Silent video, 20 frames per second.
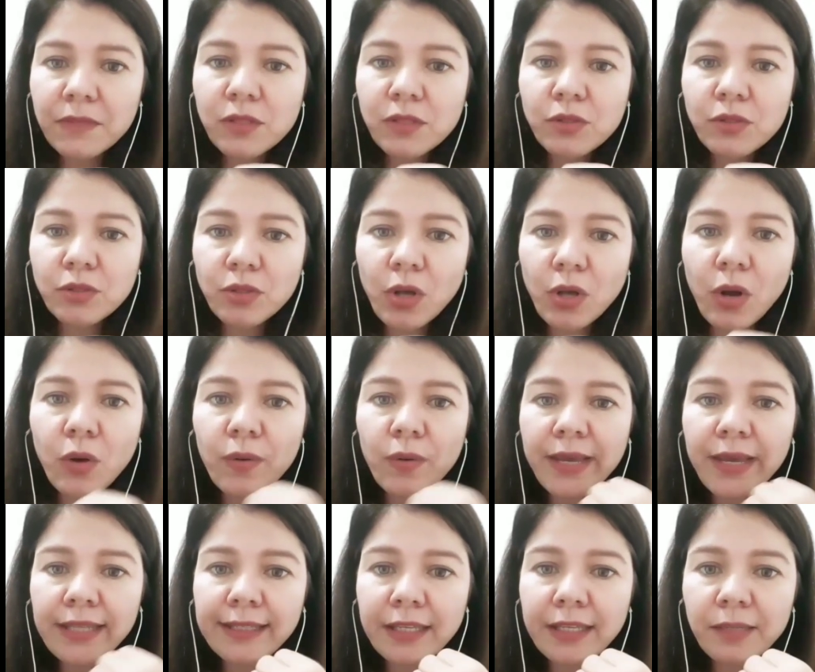So
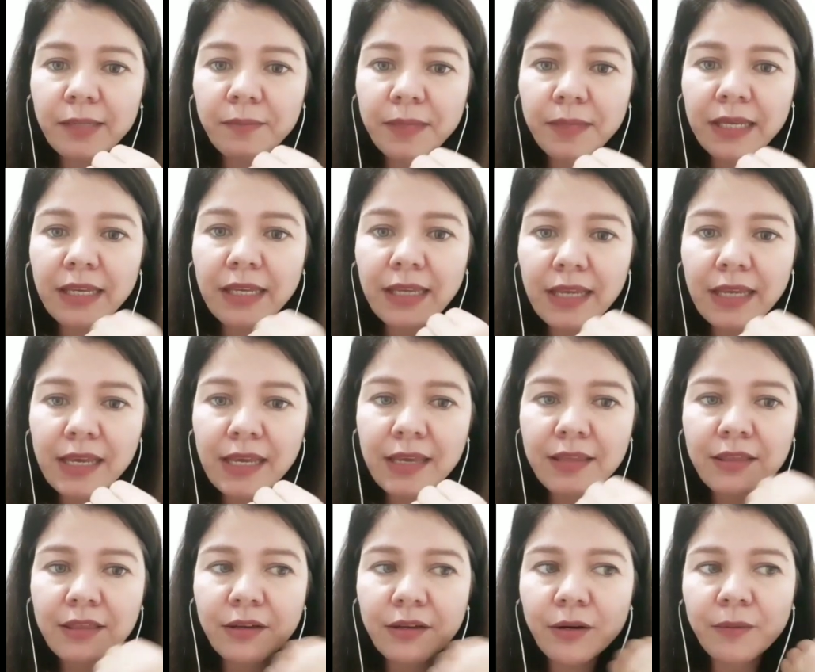it could be
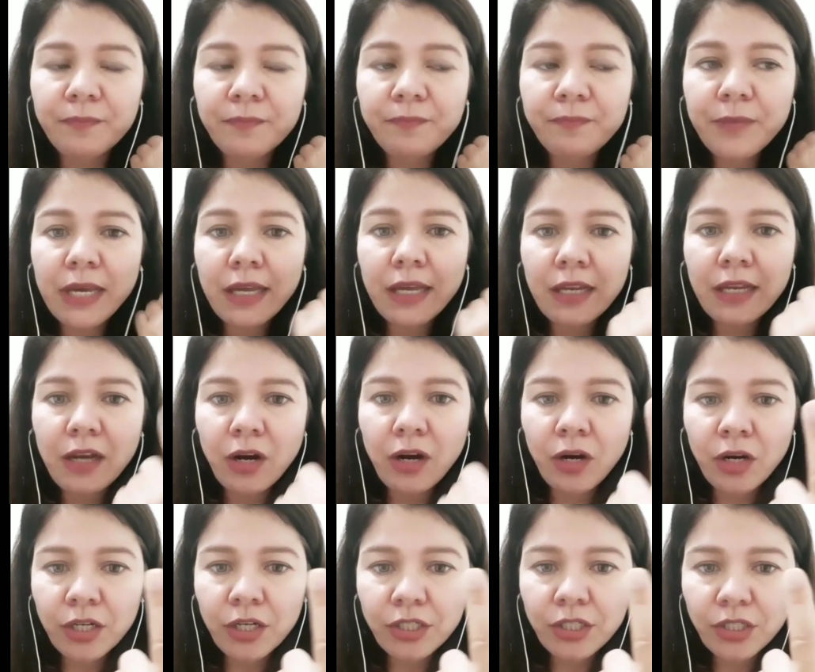either an
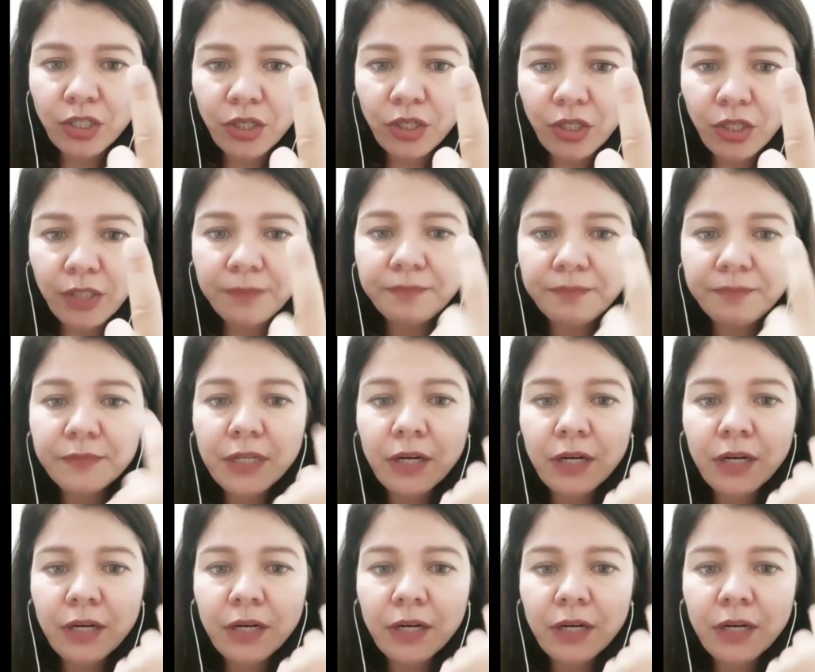article,